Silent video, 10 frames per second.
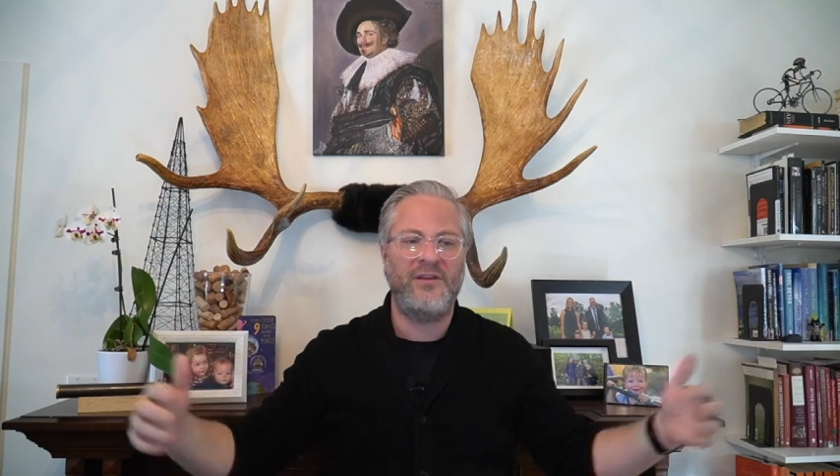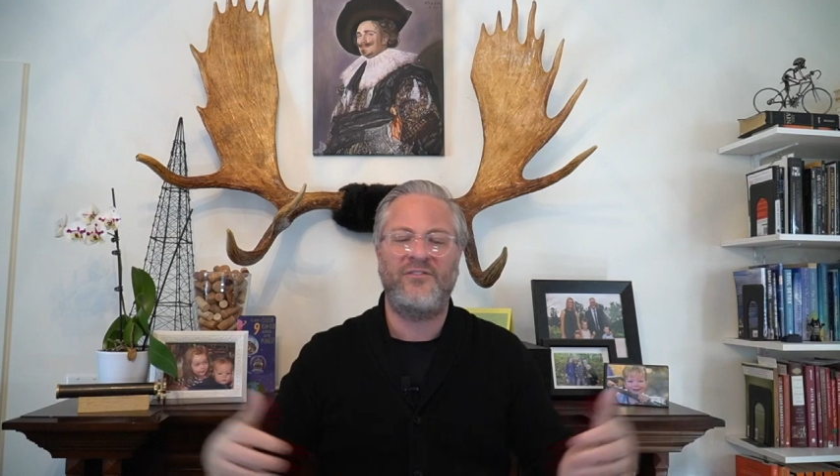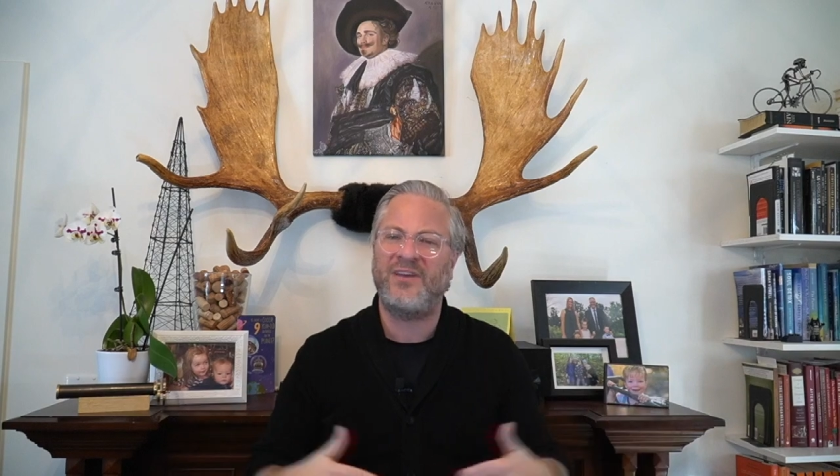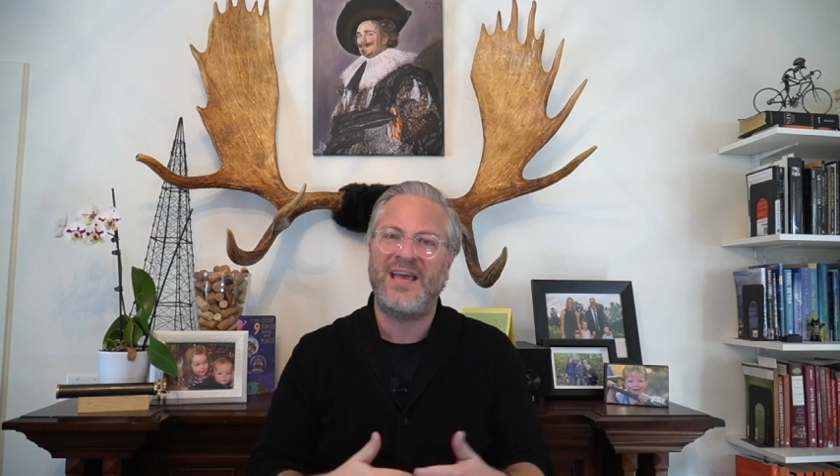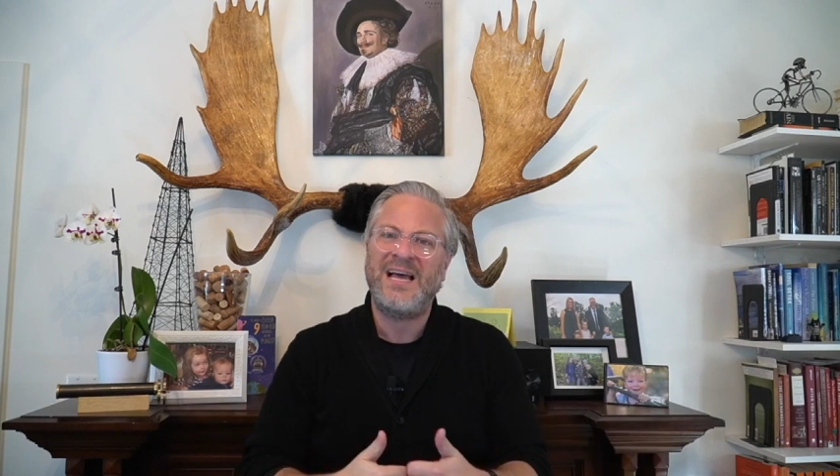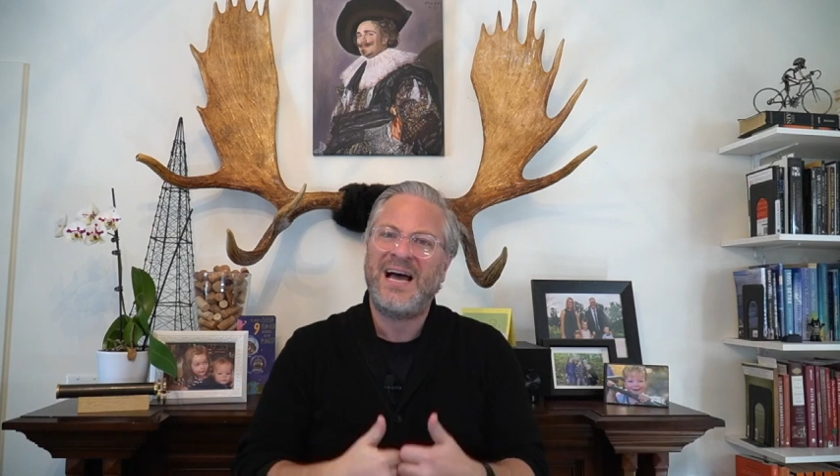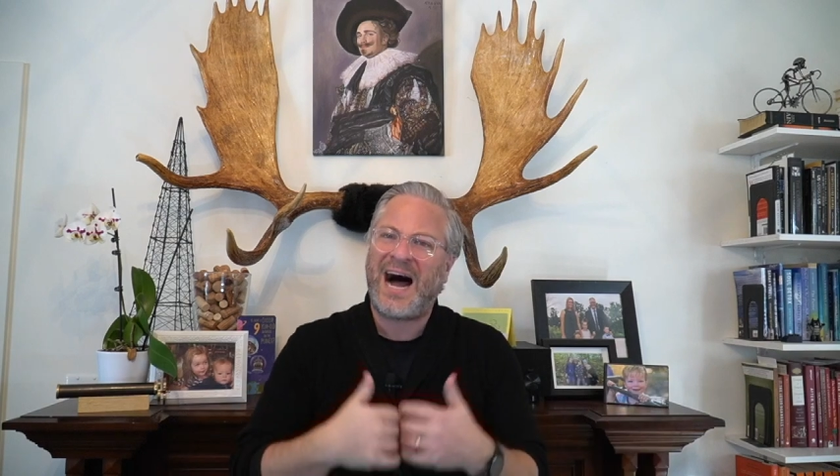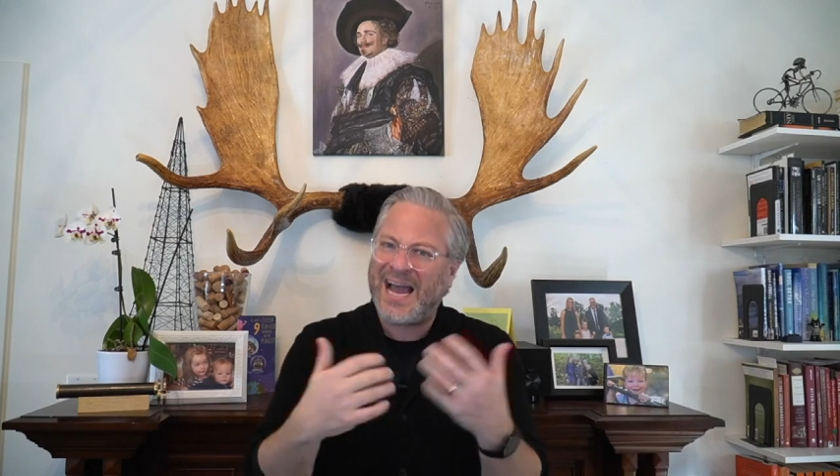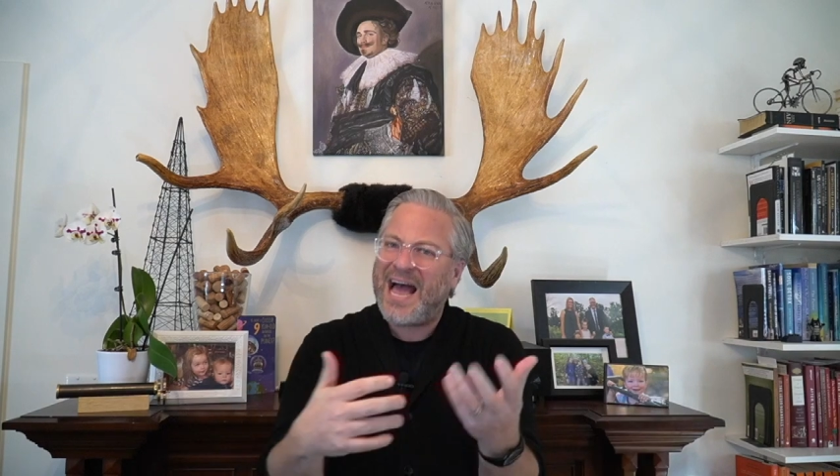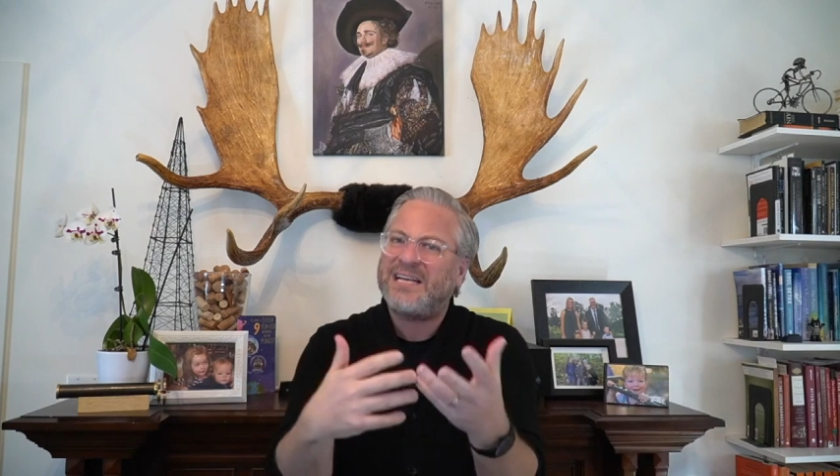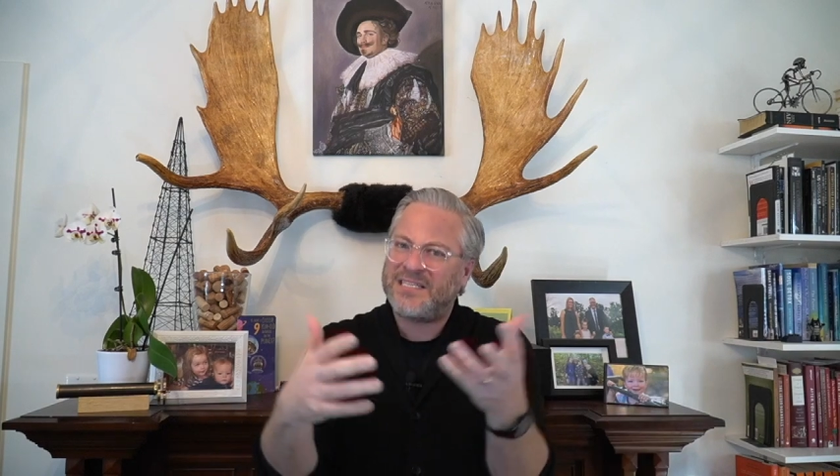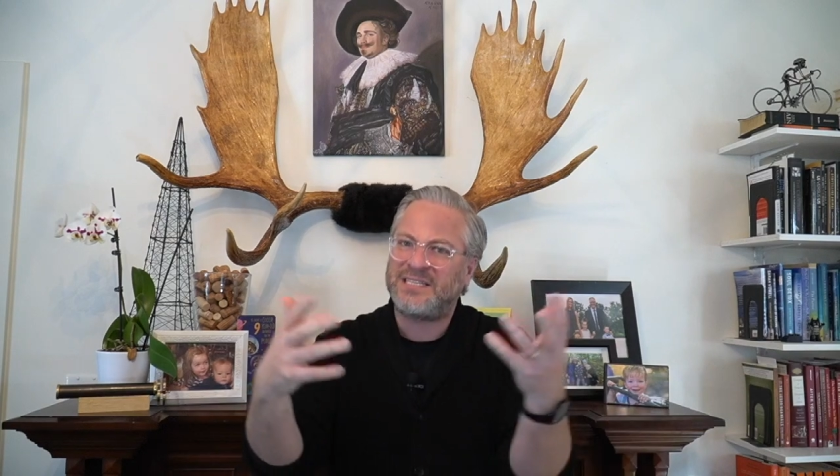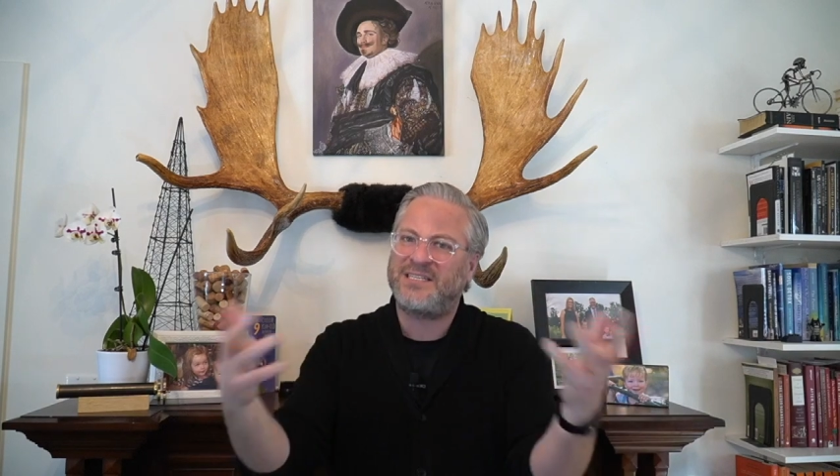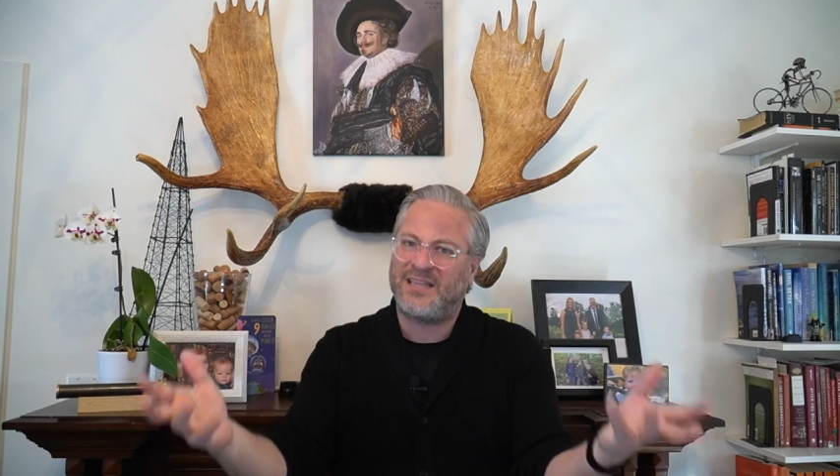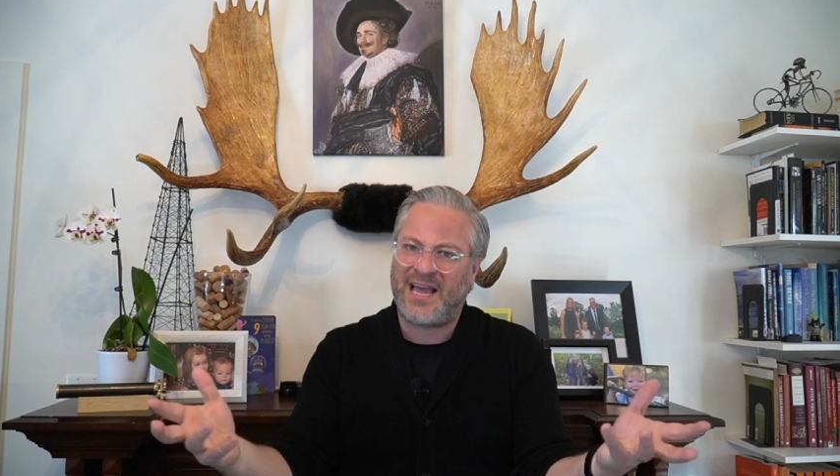You see, I asked
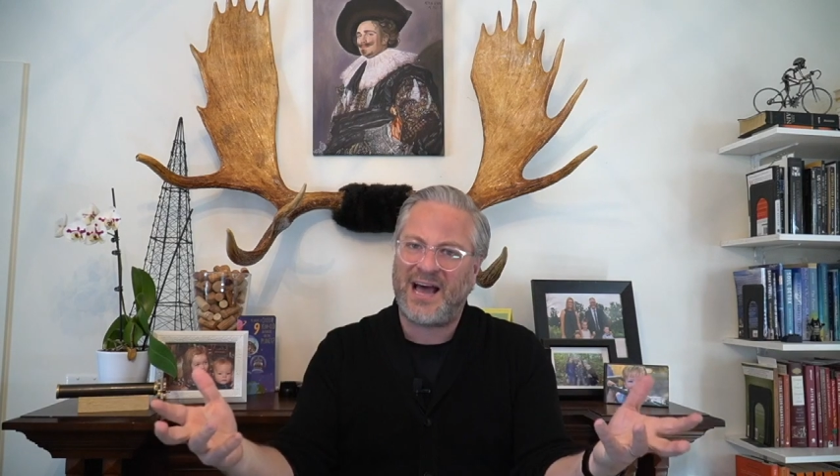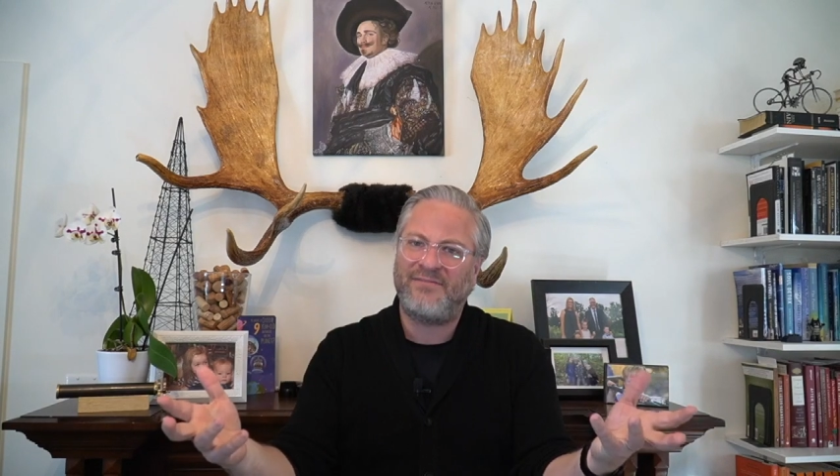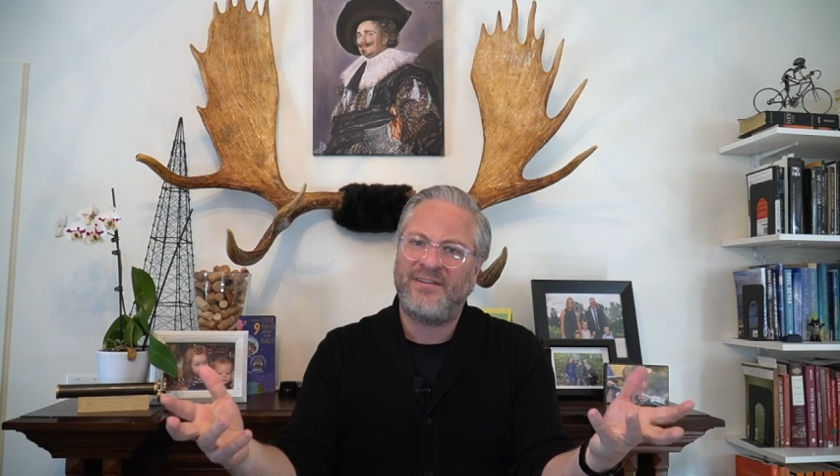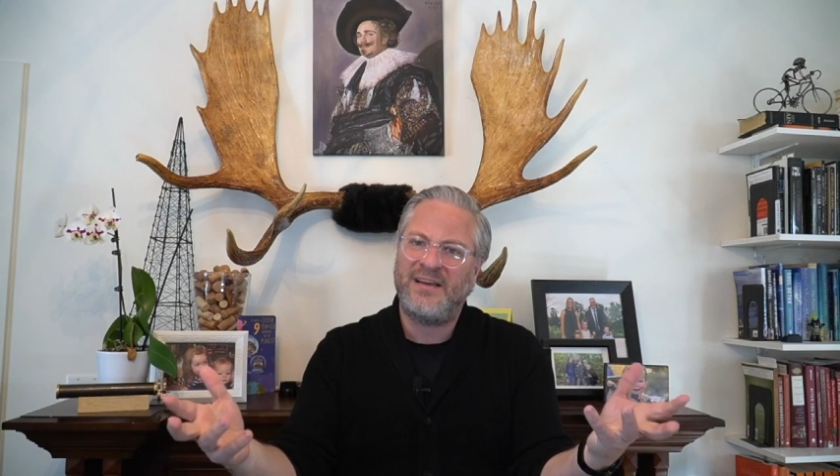us to laugh,